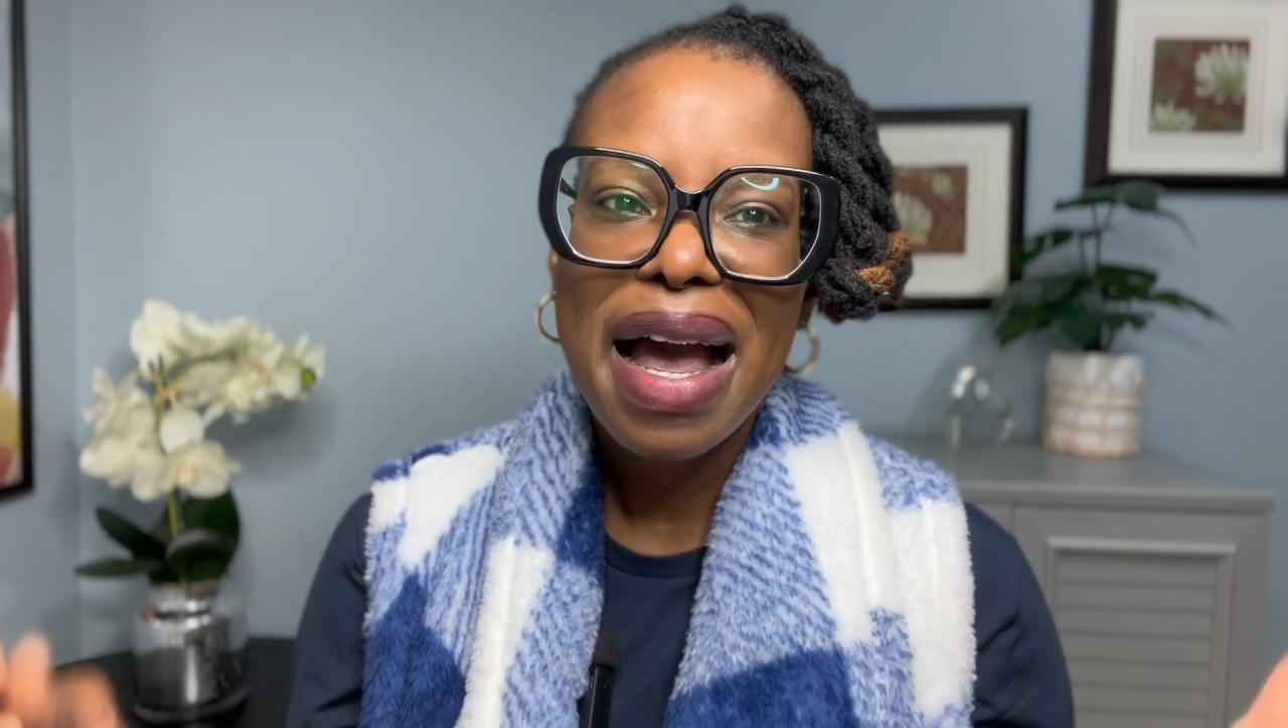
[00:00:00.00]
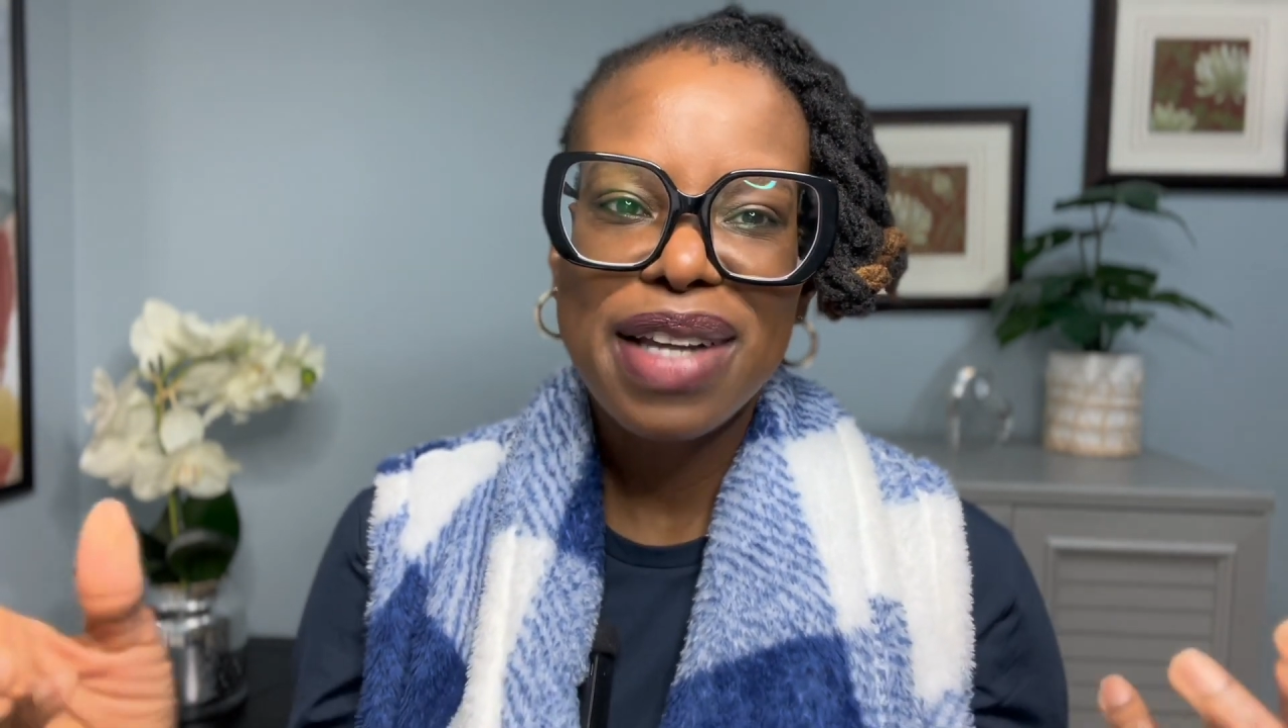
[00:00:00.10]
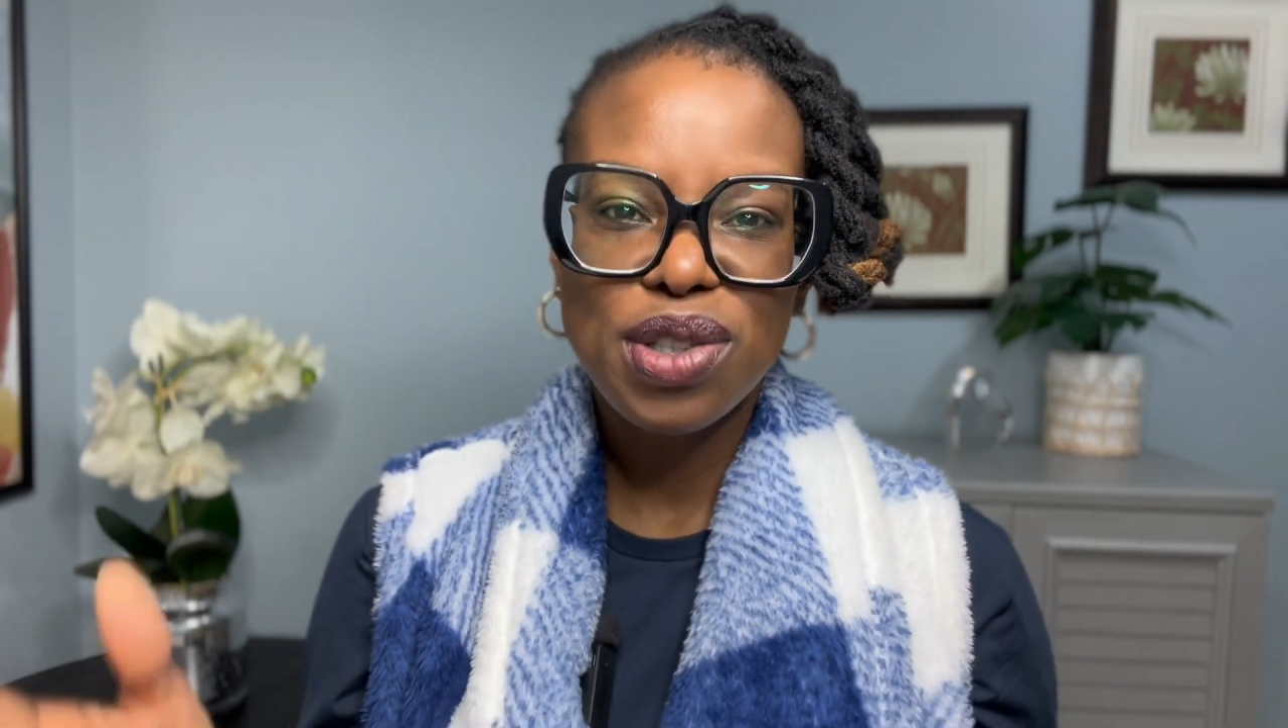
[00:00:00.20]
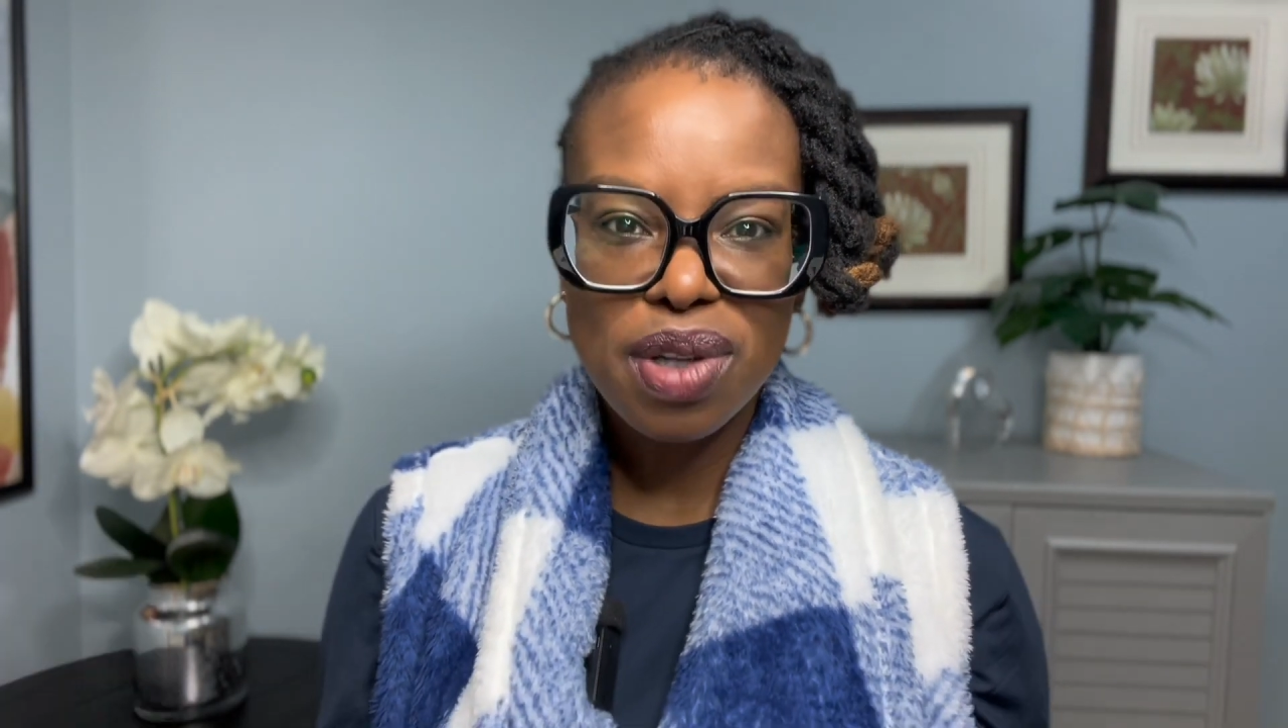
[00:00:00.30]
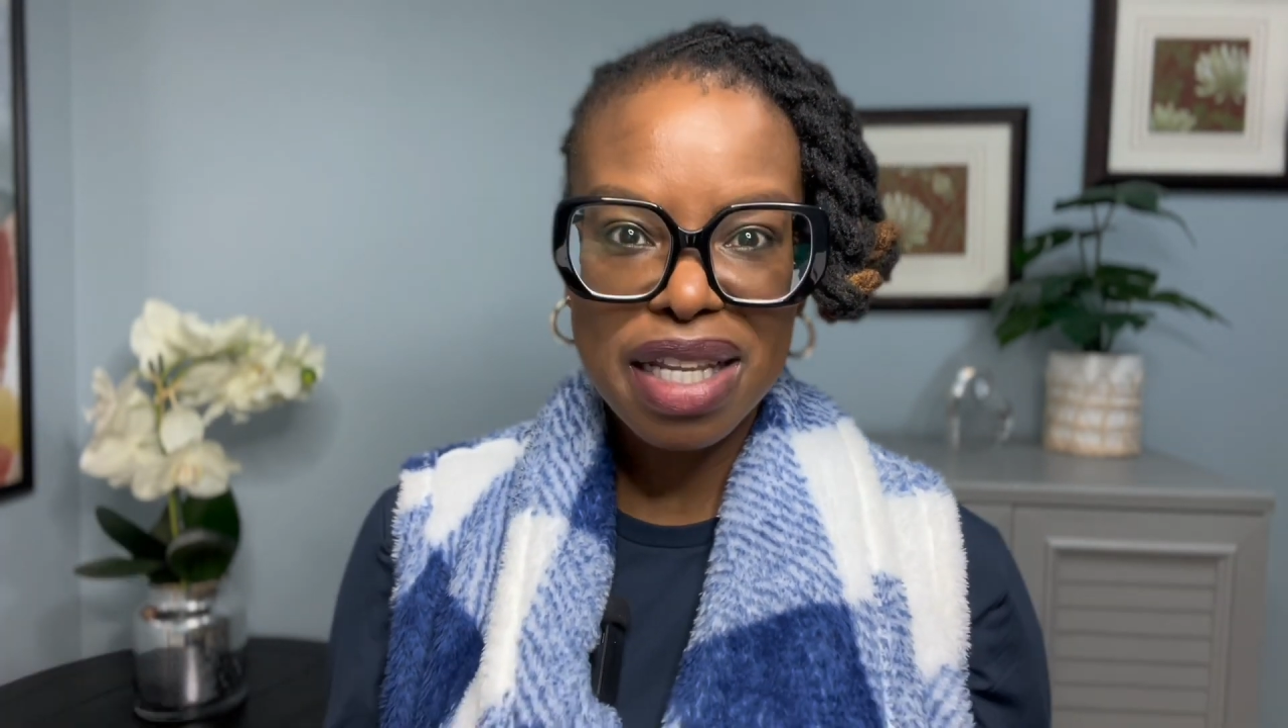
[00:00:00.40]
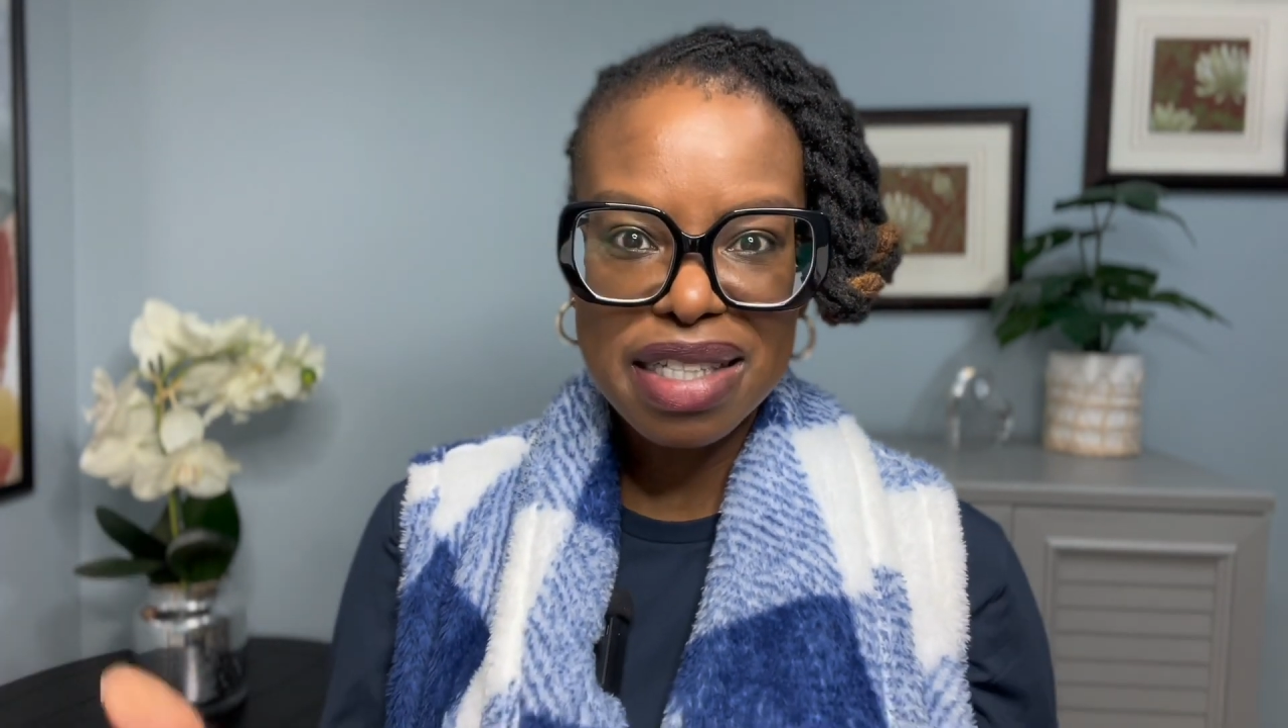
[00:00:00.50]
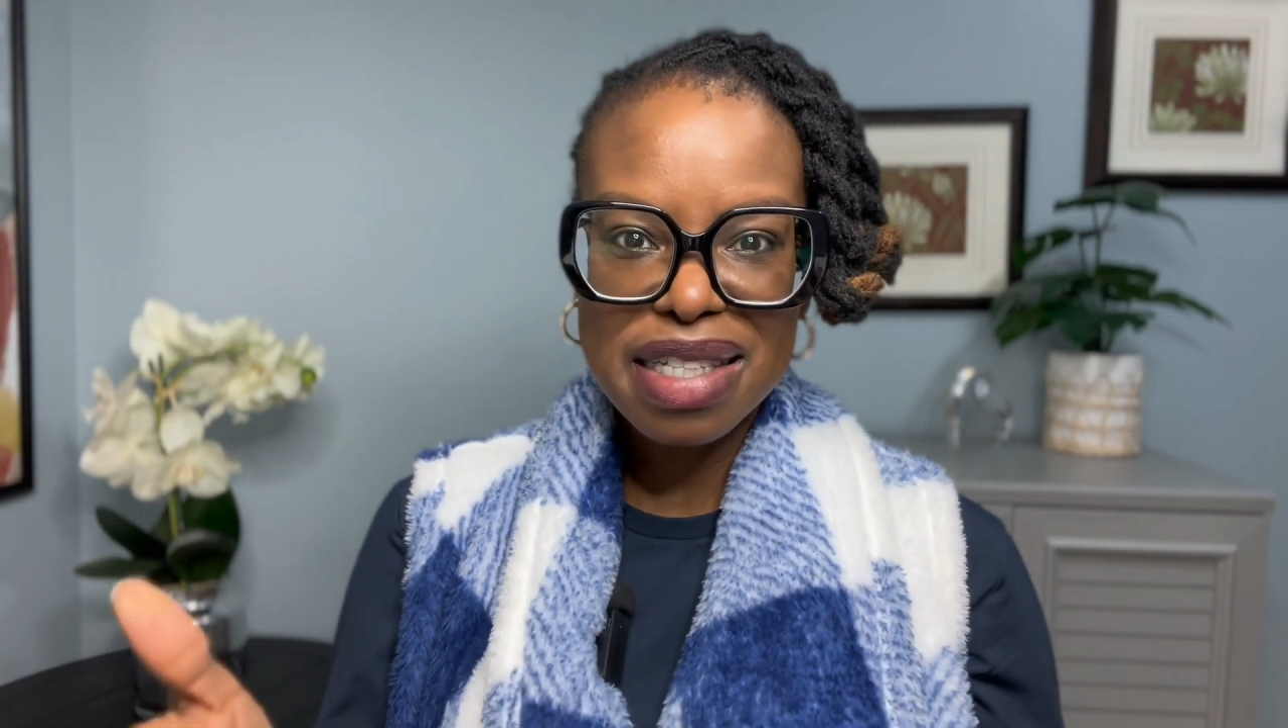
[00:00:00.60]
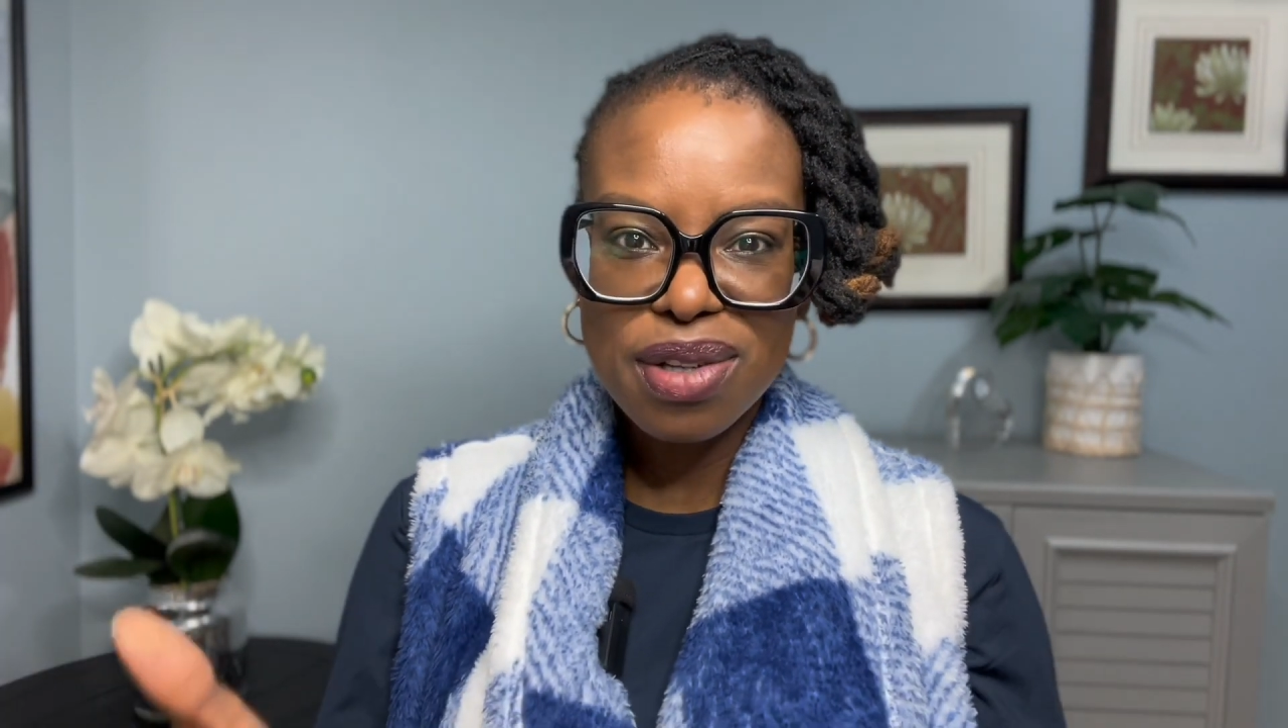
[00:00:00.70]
And so this